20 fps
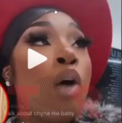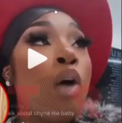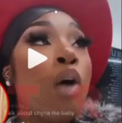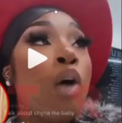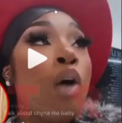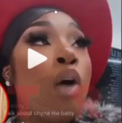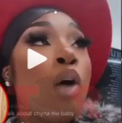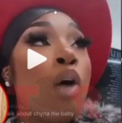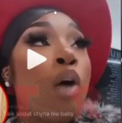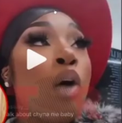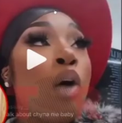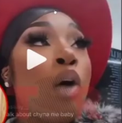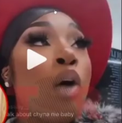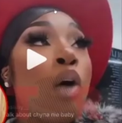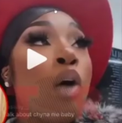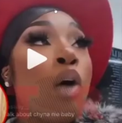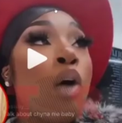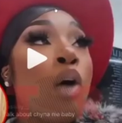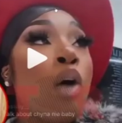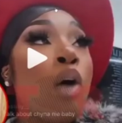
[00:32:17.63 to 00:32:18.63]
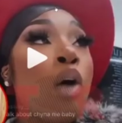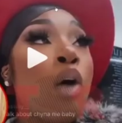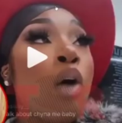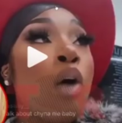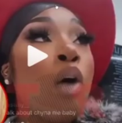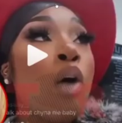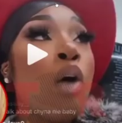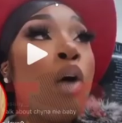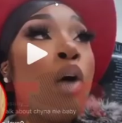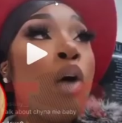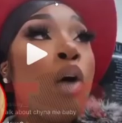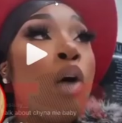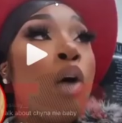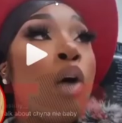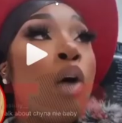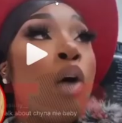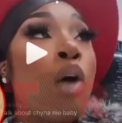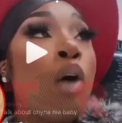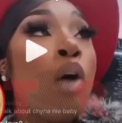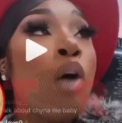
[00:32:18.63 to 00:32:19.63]

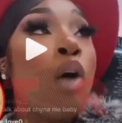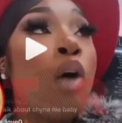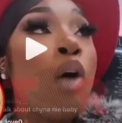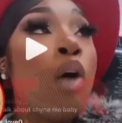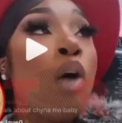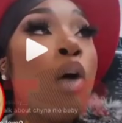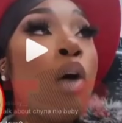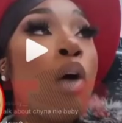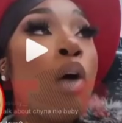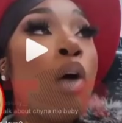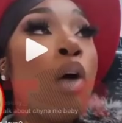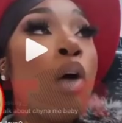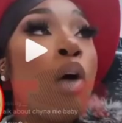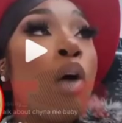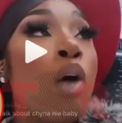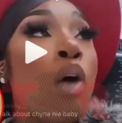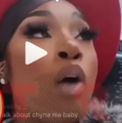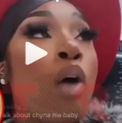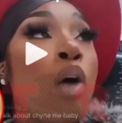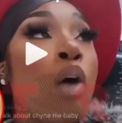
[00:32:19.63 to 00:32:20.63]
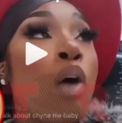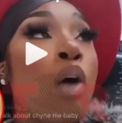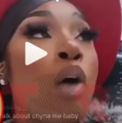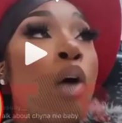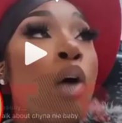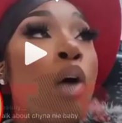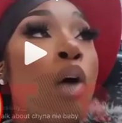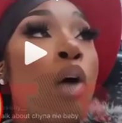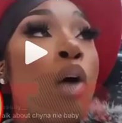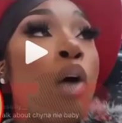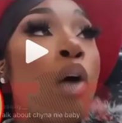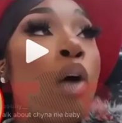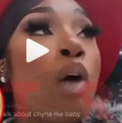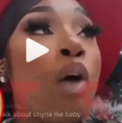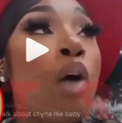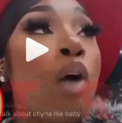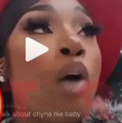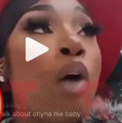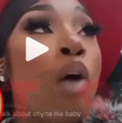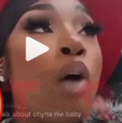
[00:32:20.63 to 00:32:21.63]

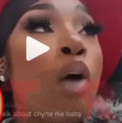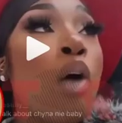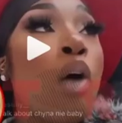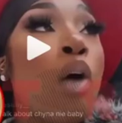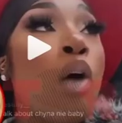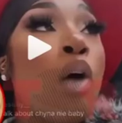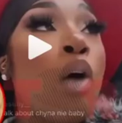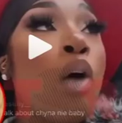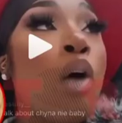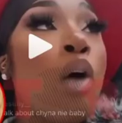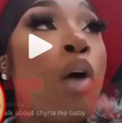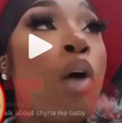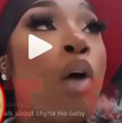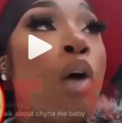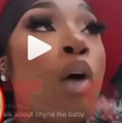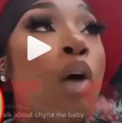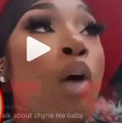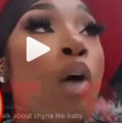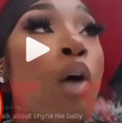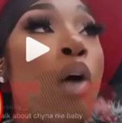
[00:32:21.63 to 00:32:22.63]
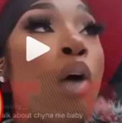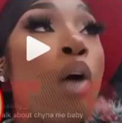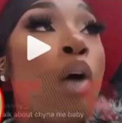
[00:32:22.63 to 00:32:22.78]
The person shown says nothing.